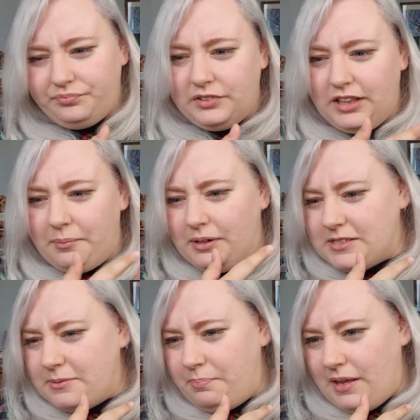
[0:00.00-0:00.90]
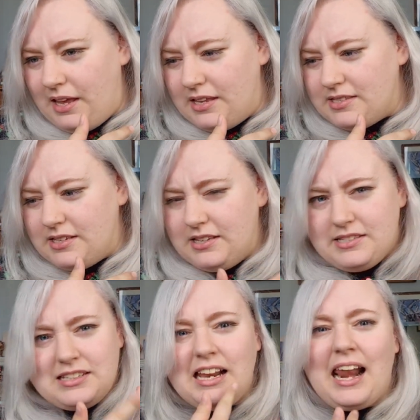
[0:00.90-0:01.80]
liminal
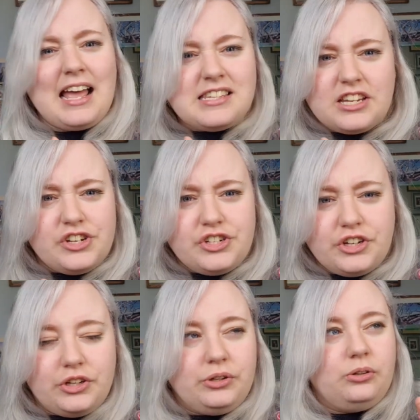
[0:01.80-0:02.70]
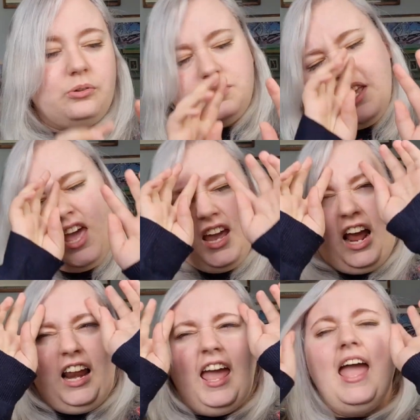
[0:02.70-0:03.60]
spaces, class issues,
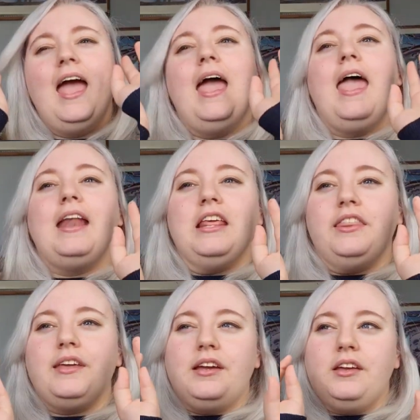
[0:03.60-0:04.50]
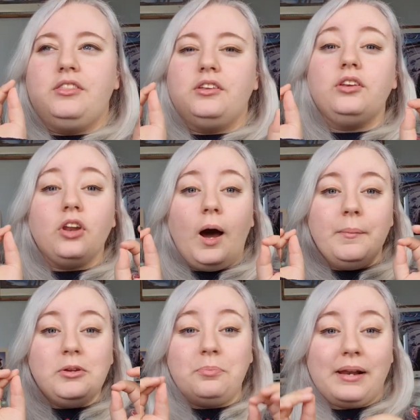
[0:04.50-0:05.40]
kind of anything that
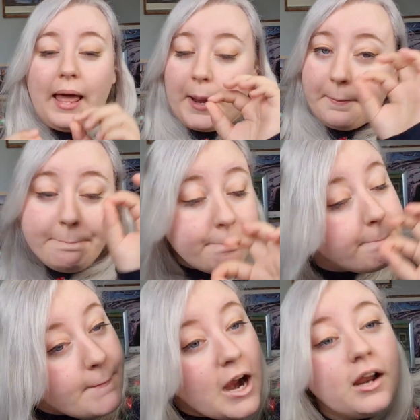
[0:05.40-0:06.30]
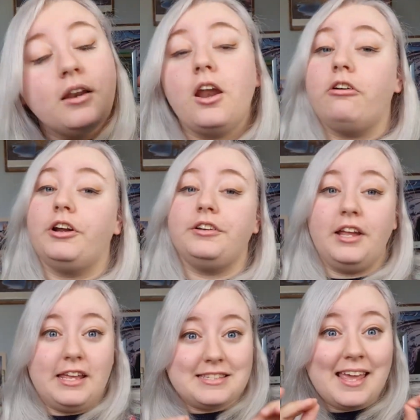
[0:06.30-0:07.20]
normally would be like, Lauren
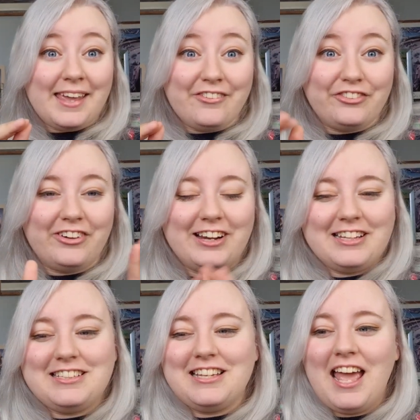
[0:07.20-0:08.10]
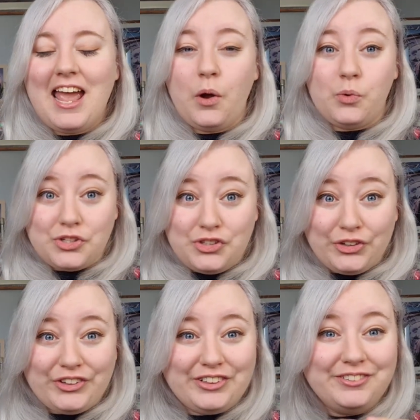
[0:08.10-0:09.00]
is here for us, was
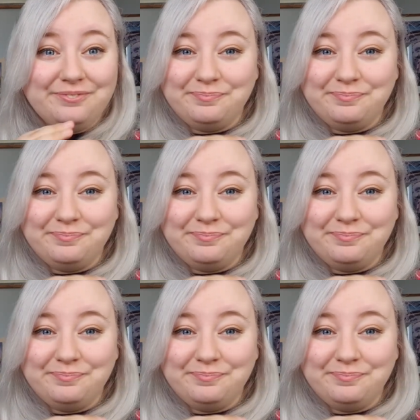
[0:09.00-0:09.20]
done